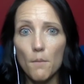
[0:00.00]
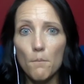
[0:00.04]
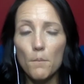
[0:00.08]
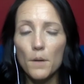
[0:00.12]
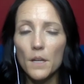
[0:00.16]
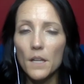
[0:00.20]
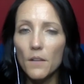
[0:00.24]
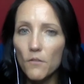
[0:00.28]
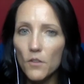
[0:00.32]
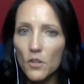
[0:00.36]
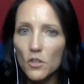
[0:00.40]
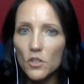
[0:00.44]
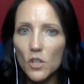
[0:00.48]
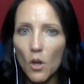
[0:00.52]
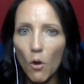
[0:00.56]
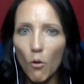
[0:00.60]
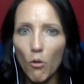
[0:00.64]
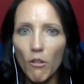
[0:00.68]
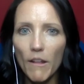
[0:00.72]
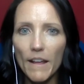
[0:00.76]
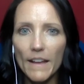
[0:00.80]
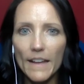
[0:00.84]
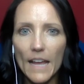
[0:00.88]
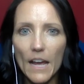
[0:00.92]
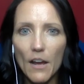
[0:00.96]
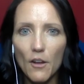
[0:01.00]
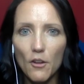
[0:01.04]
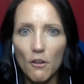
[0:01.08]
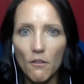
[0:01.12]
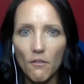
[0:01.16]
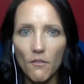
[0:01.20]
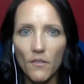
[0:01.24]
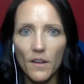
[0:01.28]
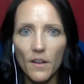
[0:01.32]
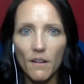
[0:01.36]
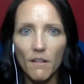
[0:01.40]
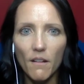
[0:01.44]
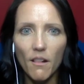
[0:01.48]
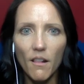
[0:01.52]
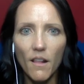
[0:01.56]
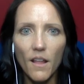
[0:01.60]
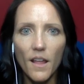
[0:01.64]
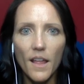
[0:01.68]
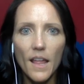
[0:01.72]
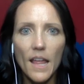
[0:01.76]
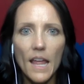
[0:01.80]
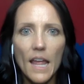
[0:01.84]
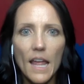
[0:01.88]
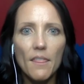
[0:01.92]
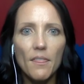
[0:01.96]
But if you don't like how you feel,
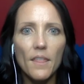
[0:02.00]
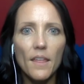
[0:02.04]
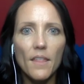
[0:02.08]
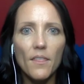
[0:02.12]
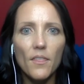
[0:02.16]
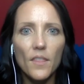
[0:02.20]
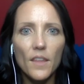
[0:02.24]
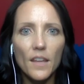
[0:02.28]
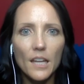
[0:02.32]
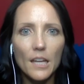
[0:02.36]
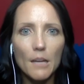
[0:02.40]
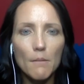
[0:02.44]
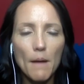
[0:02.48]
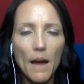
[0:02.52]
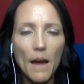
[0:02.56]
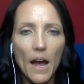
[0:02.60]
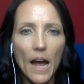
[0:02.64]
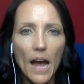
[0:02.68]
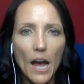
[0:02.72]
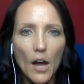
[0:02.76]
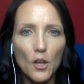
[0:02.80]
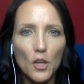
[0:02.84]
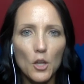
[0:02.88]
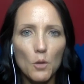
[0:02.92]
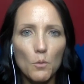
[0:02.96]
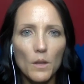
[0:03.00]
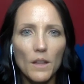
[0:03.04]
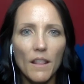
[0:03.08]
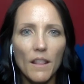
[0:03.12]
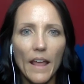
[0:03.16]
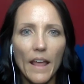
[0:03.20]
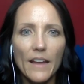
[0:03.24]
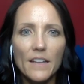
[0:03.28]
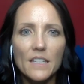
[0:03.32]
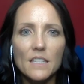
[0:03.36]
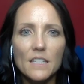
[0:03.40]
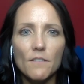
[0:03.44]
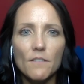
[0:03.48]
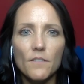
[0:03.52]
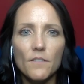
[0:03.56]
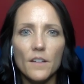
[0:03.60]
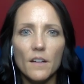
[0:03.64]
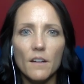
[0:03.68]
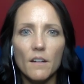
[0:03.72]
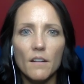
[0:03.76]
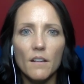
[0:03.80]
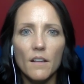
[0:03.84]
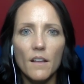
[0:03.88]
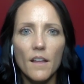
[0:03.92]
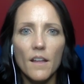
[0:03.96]
then think about how you would like to
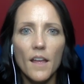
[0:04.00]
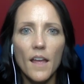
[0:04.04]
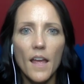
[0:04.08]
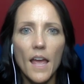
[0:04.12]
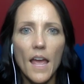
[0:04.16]
feel